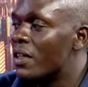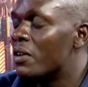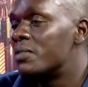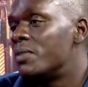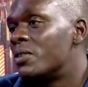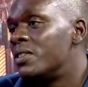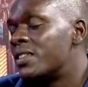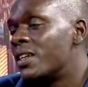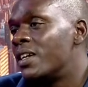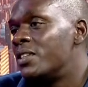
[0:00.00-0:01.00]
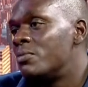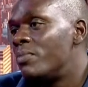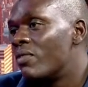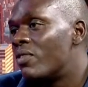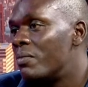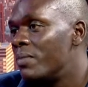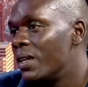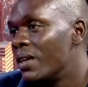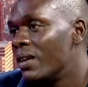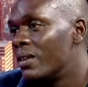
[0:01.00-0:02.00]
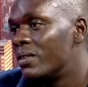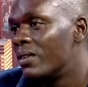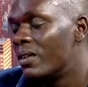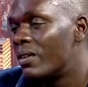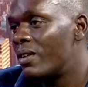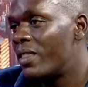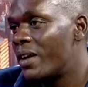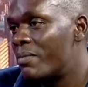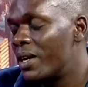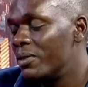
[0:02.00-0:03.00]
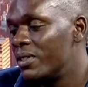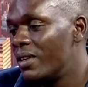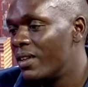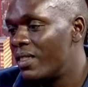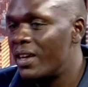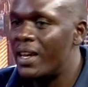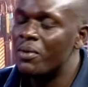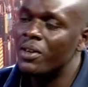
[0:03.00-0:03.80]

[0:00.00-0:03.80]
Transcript: the hospital decided to pay for me. Oh. All nice. The amount. Yes. Then I